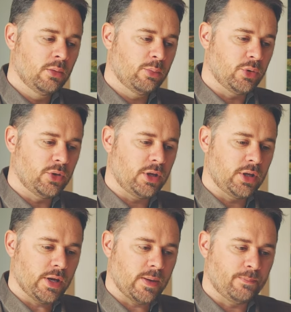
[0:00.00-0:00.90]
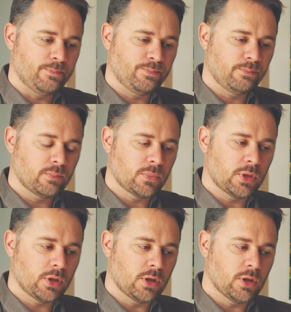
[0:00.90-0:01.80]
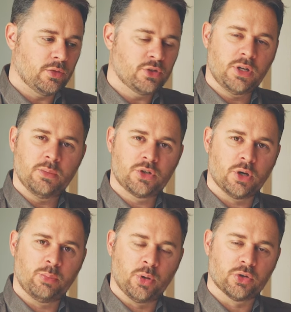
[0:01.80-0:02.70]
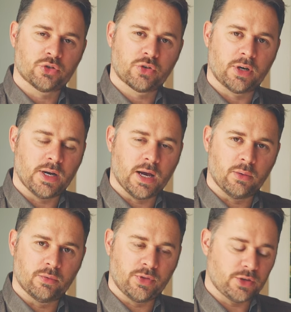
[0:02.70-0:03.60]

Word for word: But the um, there's an image I'll put on screen now of